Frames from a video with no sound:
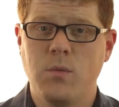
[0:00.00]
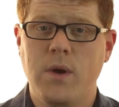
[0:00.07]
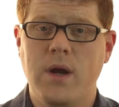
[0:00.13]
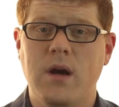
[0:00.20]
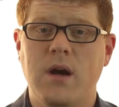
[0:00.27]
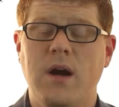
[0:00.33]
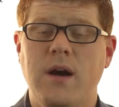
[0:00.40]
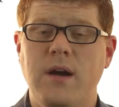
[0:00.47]
We
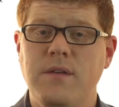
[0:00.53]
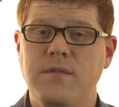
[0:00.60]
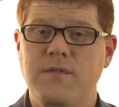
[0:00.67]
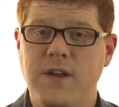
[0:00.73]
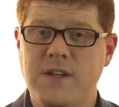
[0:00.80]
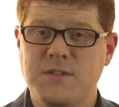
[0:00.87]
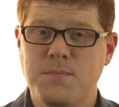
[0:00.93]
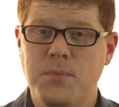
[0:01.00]
are on
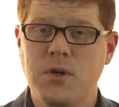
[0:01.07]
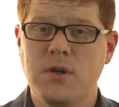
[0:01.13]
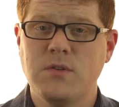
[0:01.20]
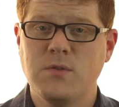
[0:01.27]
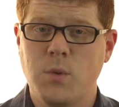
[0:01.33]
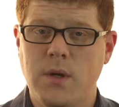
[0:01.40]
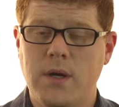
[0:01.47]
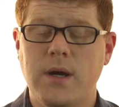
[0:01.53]
Facebook,
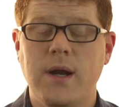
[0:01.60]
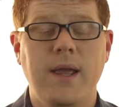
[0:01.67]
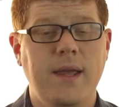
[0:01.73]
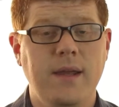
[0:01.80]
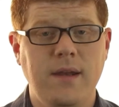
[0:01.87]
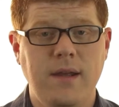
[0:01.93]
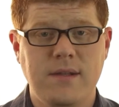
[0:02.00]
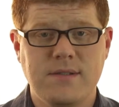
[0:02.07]
Twitter,
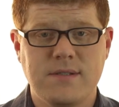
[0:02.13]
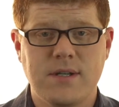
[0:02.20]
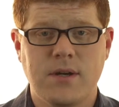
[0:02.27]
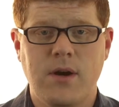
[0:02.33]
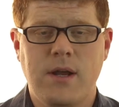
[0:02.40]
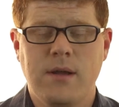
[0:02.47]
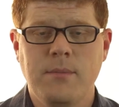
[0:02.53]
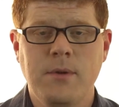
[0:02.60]
and
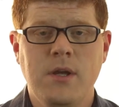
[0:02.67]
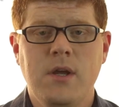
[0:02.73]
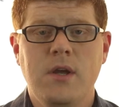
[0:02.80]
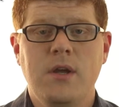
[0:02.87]
Instagram.